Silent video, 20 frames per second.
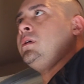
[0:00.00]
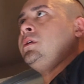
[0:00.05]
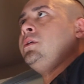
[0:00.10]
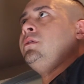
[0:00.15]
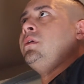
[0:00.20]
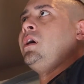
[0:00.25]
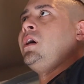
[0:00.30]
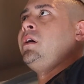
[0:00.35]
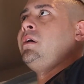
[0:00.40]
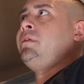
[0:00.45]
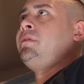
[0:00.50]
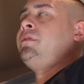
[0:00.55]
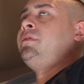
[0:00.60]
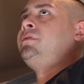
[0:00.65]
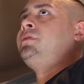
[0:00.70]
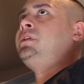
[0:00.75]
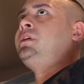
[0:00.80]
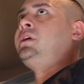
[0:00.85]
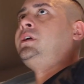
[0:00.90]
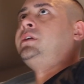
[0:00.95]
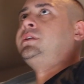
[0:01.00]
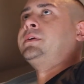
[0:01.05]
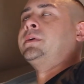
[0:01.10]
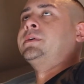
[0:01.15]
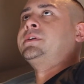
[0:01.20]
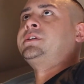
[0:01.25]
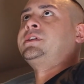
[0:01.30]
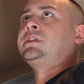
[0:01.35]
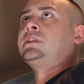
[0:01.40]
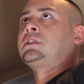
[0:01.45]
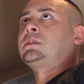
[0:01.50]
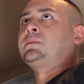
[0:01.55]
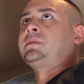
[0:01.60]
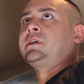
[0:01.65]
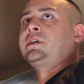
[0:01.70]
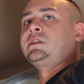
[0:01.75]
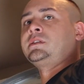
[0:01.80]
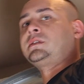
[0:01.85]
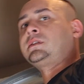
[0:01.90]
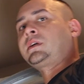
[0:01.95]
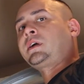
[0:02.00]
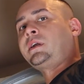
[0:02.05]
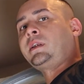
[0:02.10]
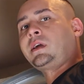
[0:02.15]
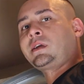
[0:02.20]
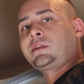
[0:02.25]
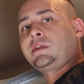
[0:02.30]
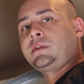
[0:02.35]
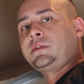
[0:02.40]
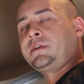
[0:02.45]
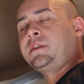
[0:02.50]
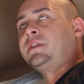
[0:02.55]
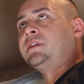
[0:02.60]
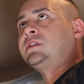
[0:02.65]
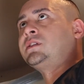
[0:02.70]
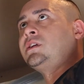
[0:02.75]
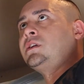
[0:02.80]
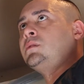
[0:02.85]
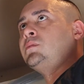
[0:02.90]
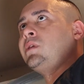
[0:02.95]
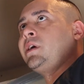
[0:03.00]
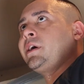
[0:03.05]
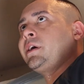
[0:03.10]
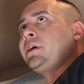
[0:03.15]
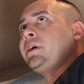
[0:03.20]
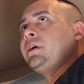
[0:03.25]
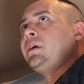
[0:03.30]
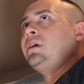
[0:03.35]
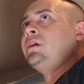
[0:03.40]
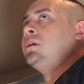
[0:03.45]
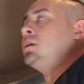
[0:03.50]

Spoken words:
you have the torsion springs connected to the center bracket.